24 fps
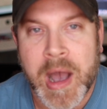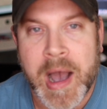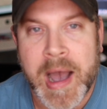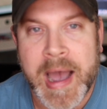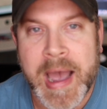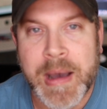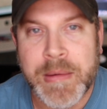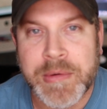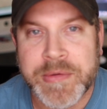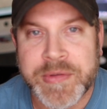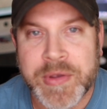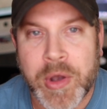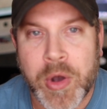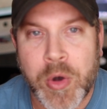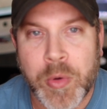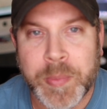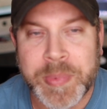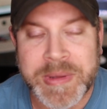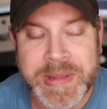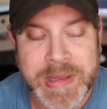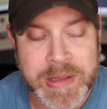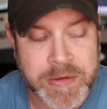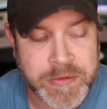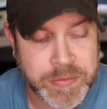I was
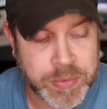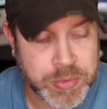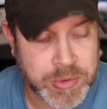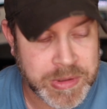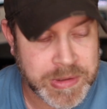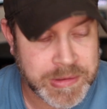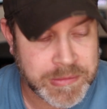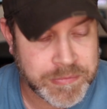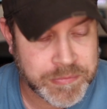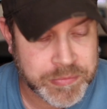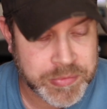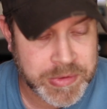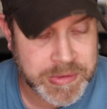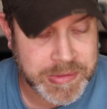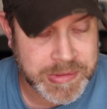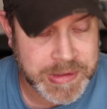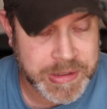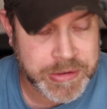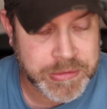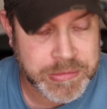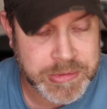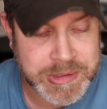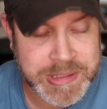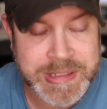hoping this would
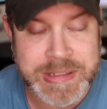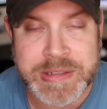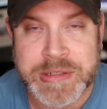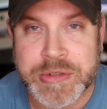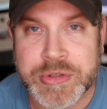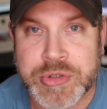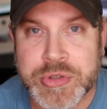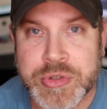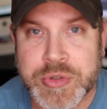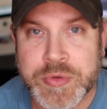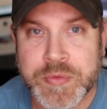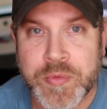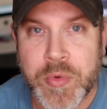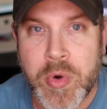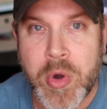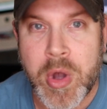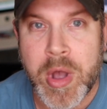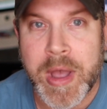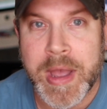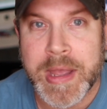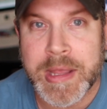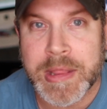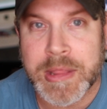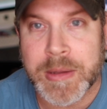literally
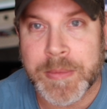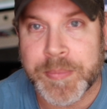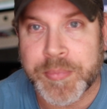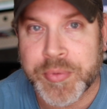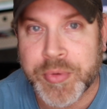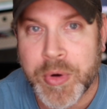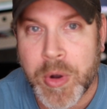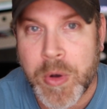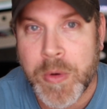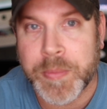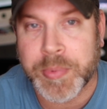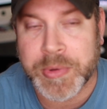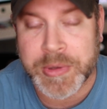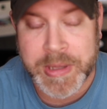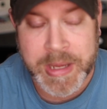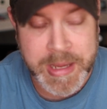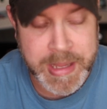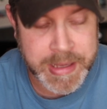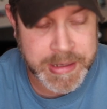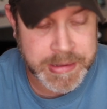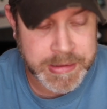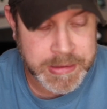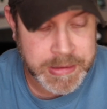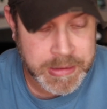destroy the Pro
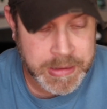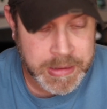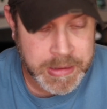Plan,